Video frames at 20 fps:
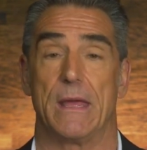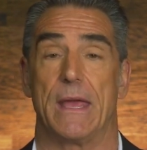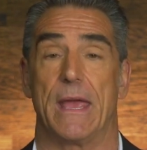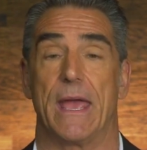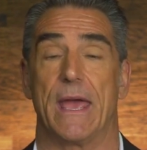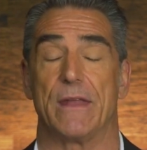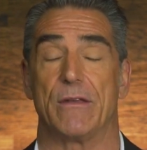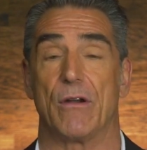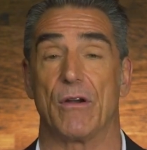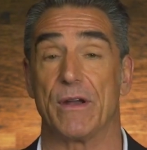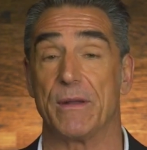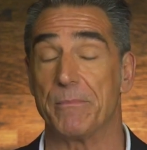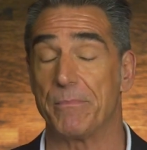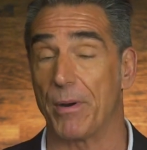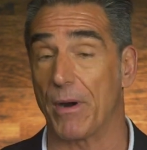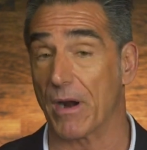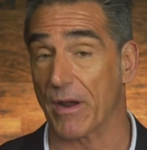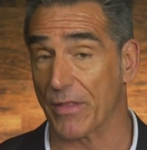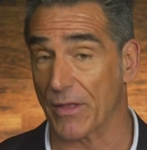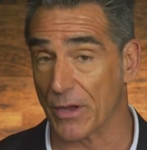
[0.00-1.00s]
and are in
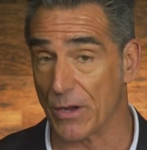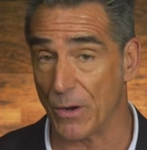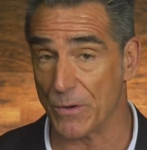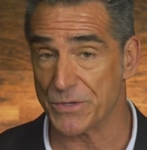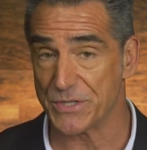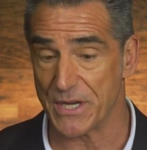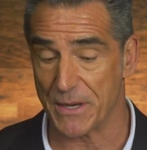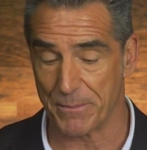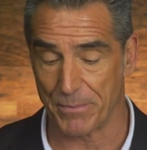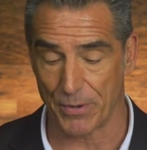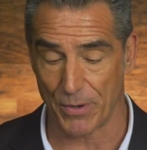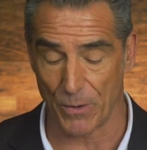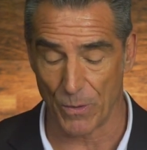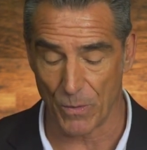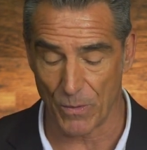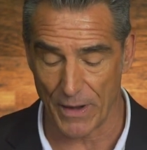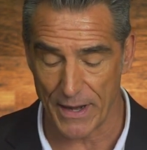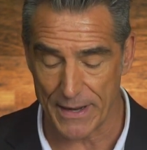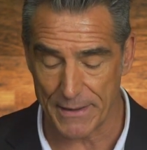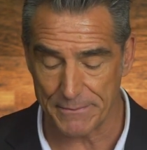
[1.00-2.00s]
part of the coaching
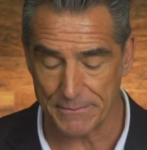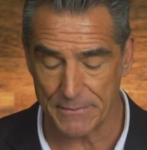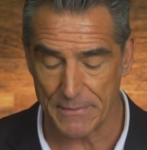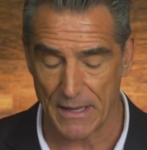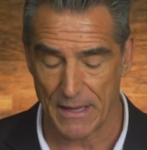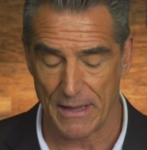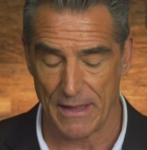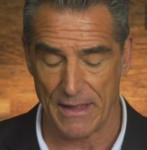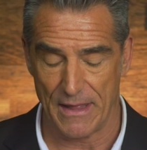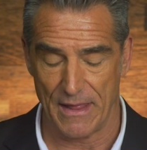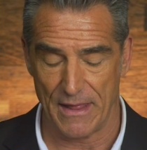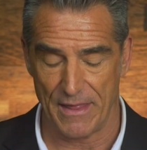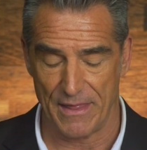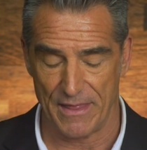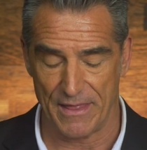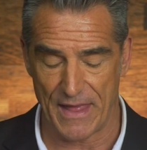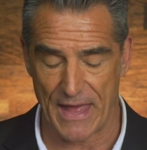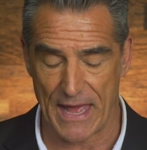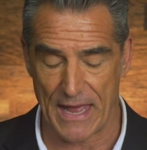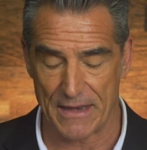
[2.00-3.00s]
program,
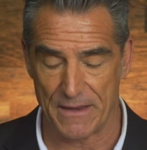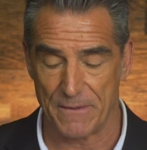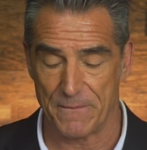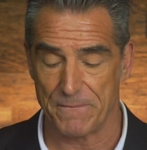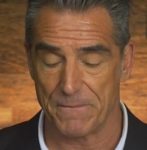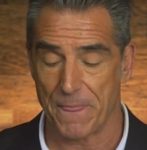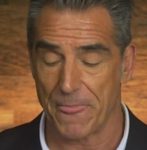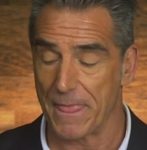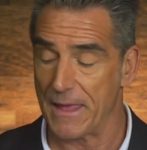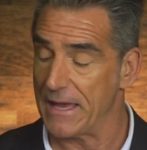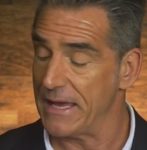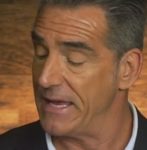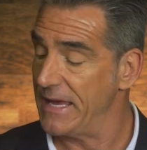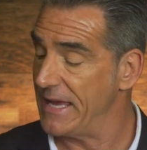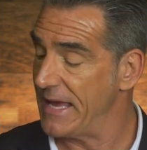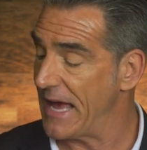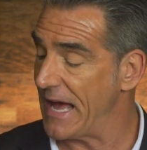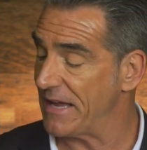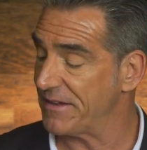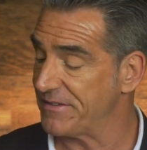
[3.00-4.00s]
that
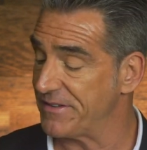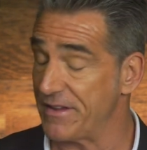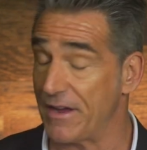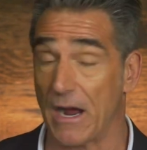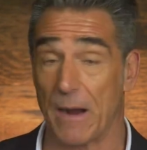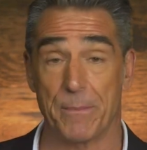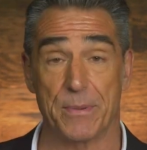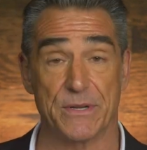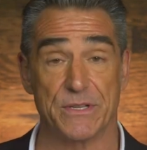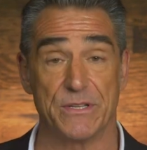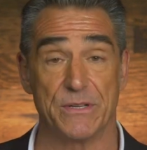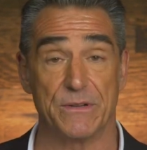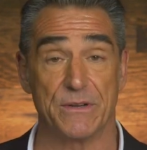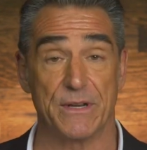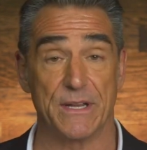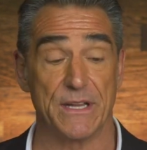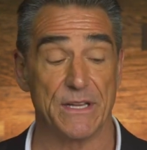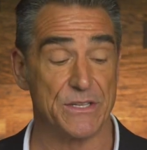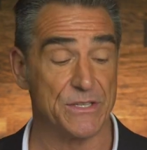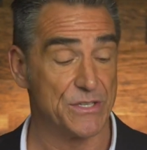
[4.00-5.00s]
he has the
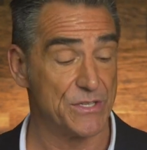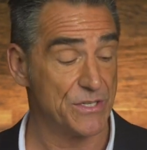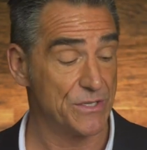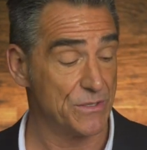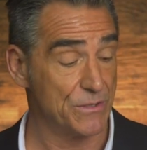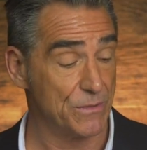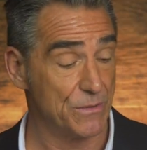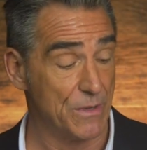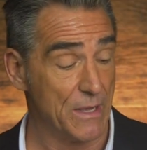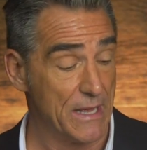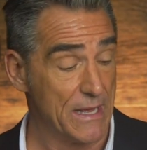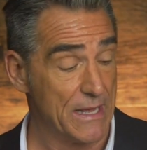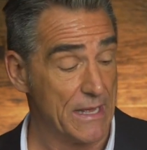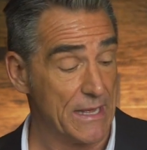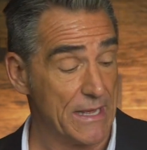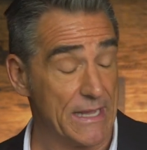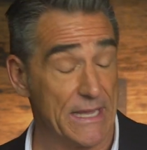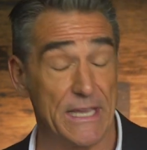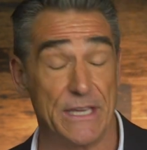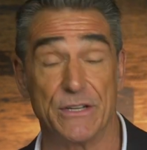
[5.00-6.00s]
opportunity to
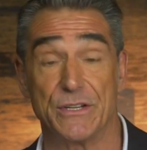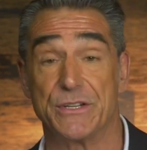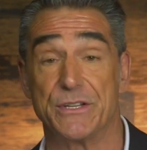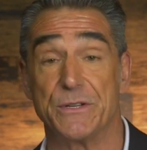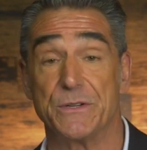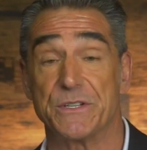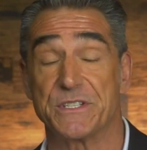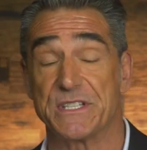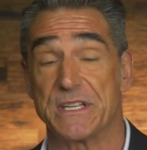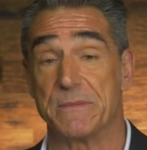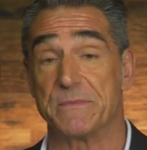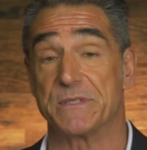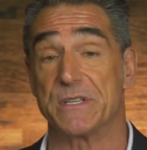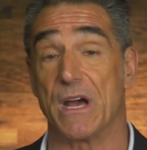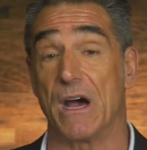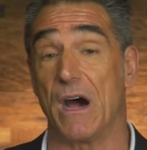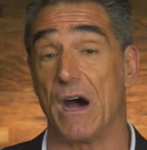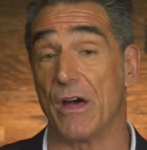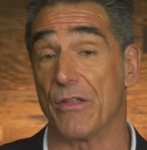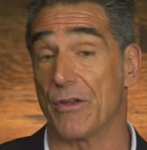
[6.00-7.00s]
introduce them
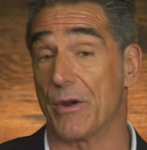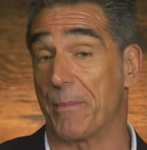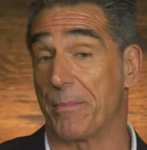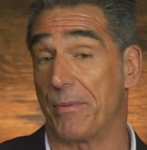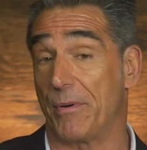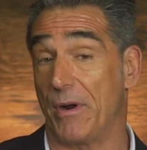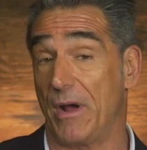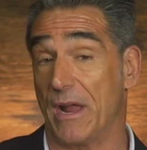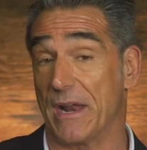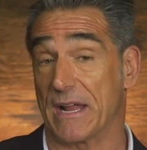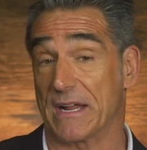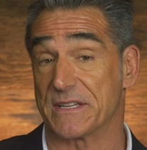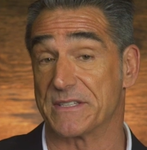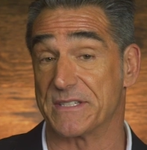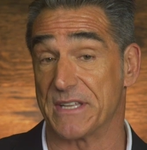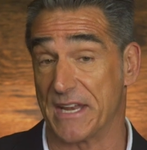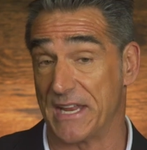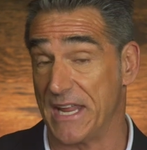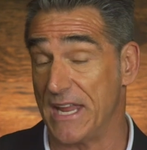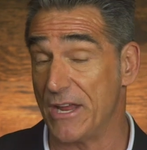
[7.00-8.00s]
to other products
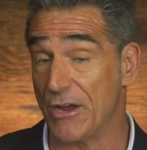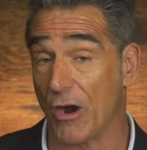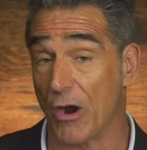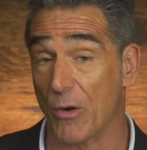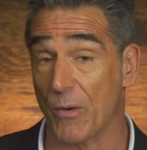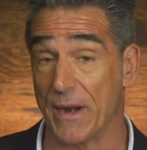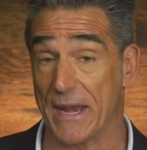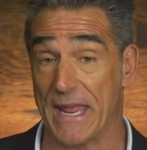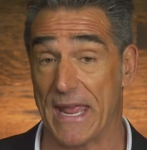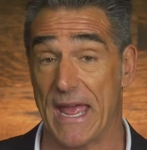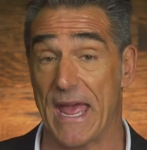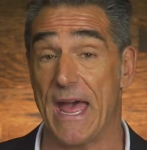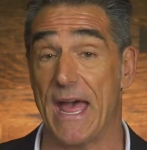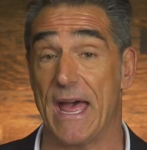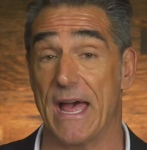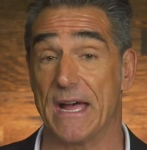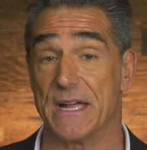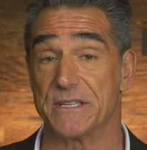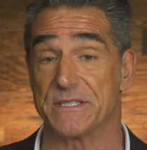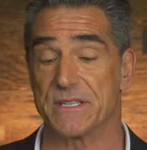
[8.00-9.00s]
that he already
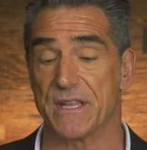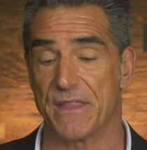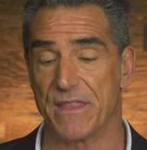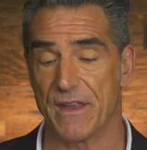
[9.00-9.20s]
has.